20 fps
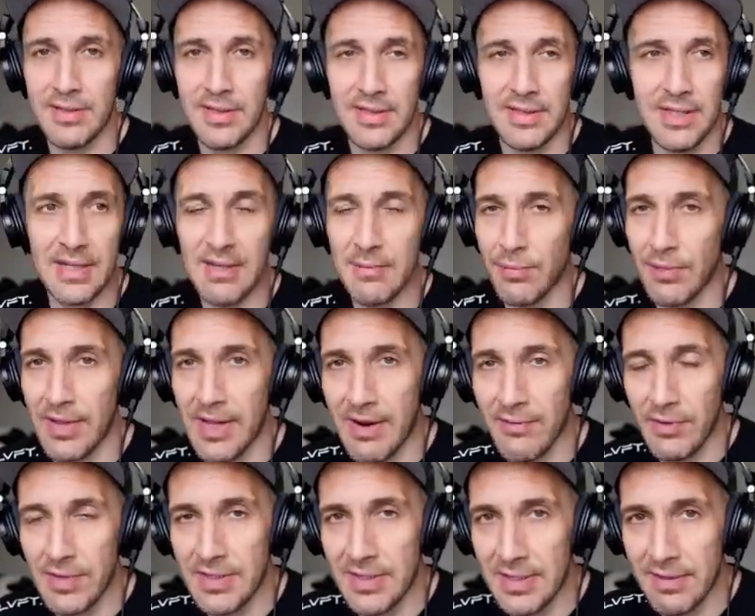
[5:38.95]
that they can play
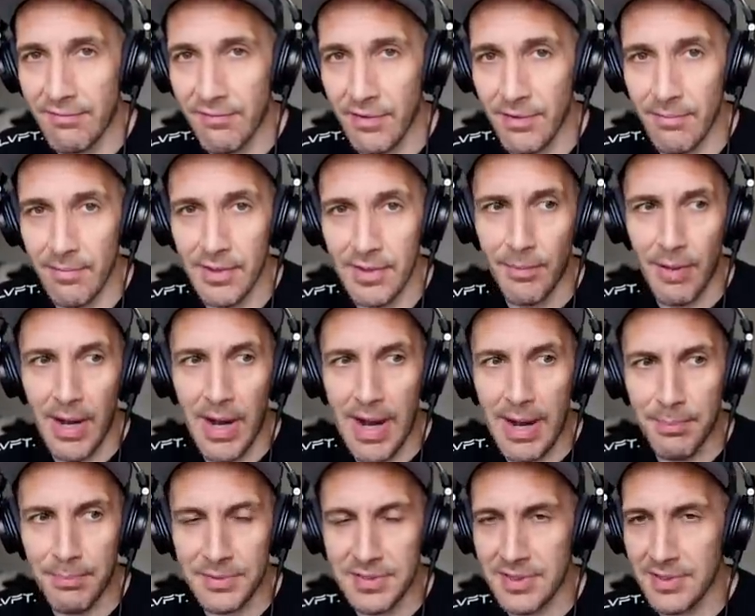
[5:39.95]
everything from
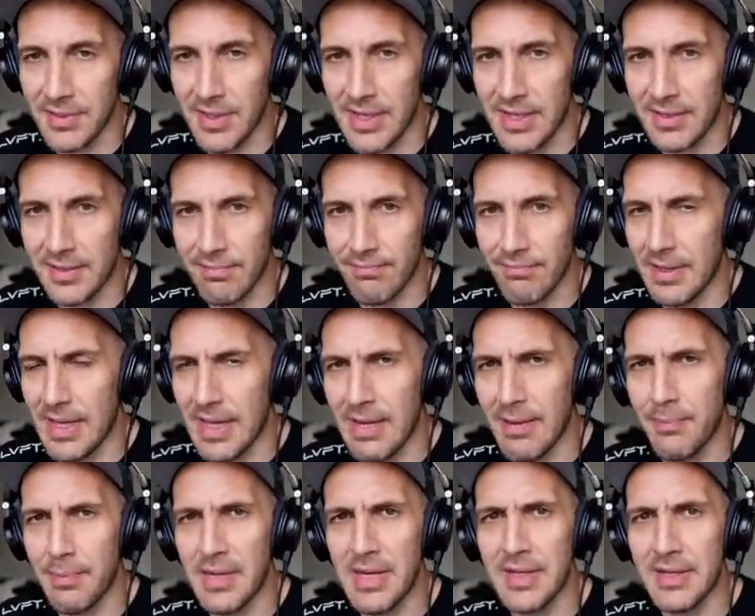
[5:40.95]
pop to like
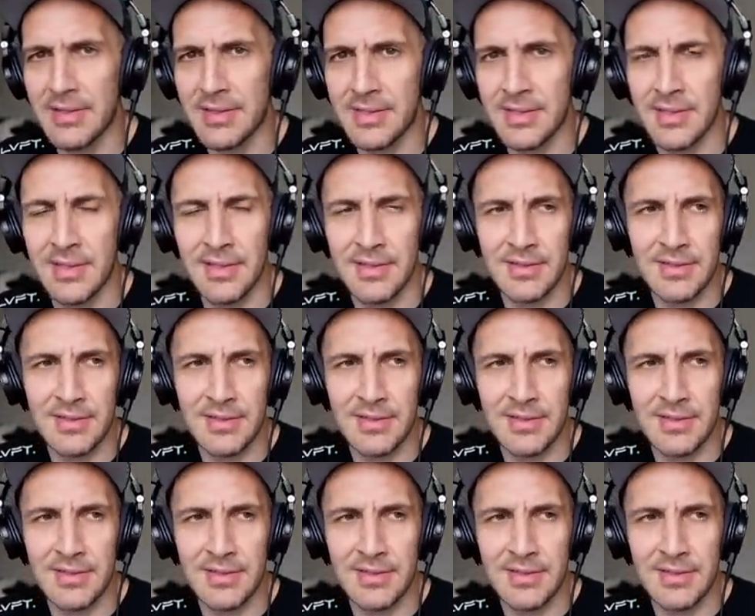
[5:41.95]
ambient